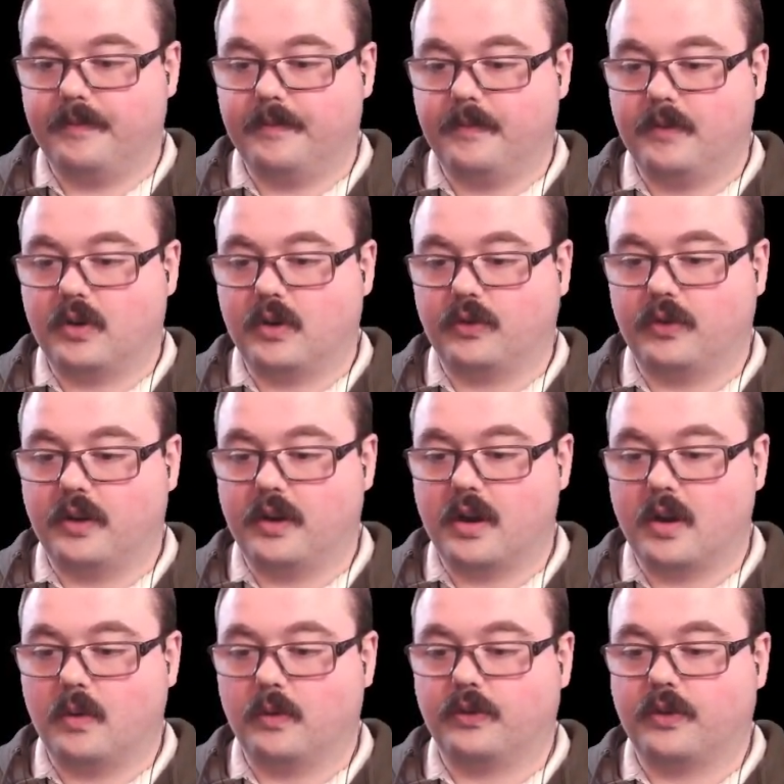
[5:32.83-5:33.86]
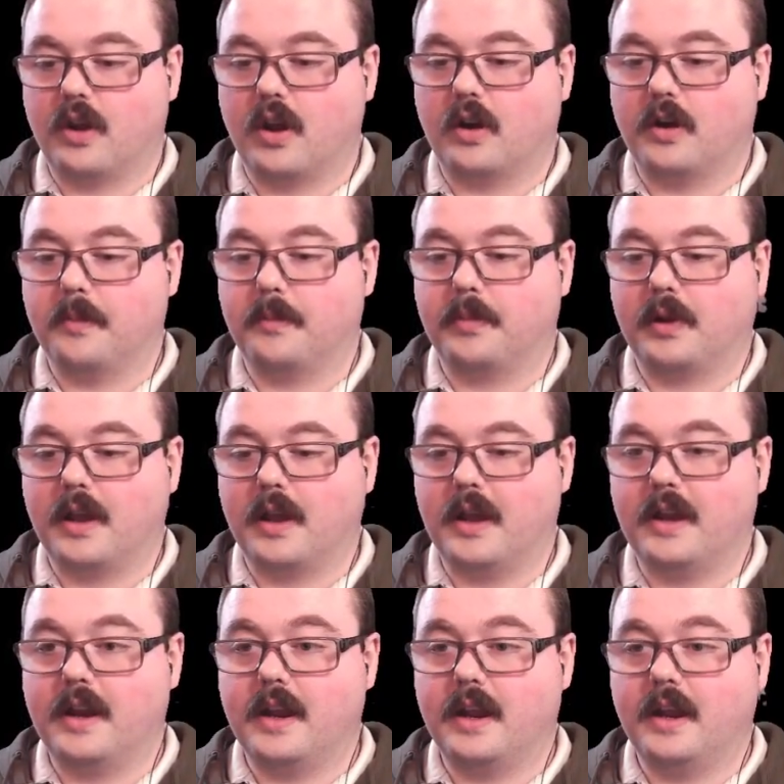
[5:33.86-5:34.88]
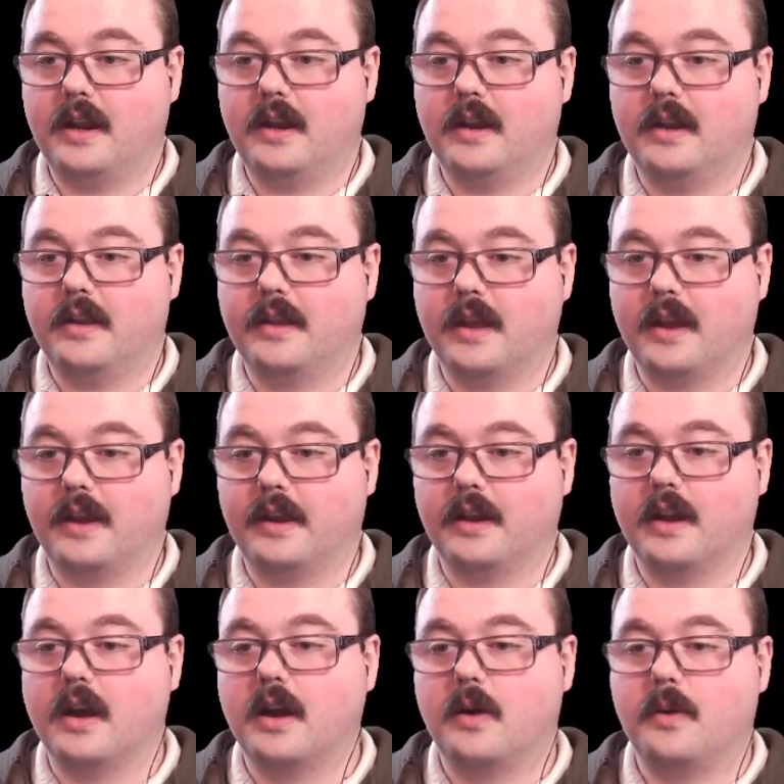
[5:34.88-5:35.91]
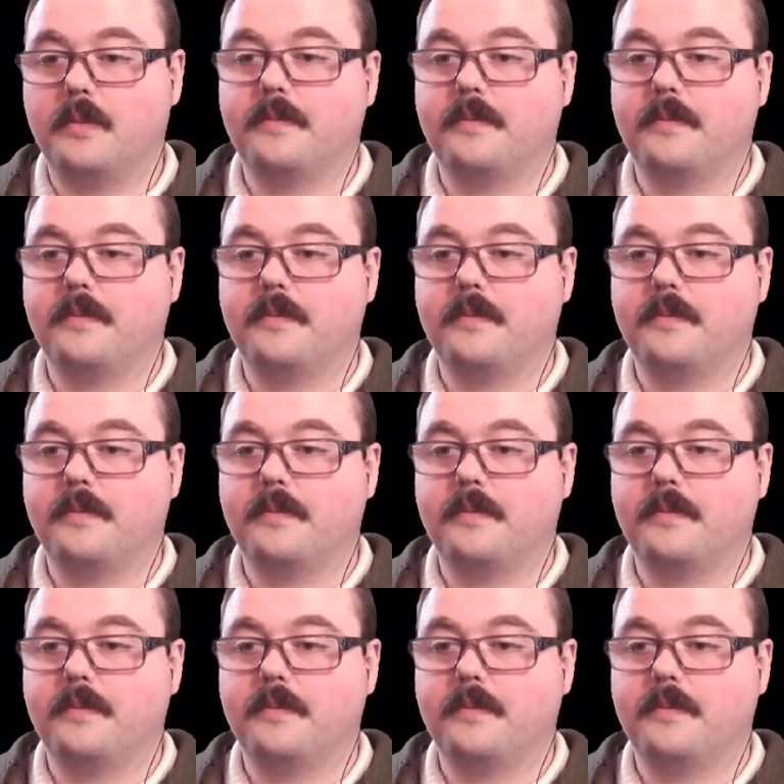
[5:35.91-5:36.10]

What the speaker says: Just so you don't start complaining. There you go.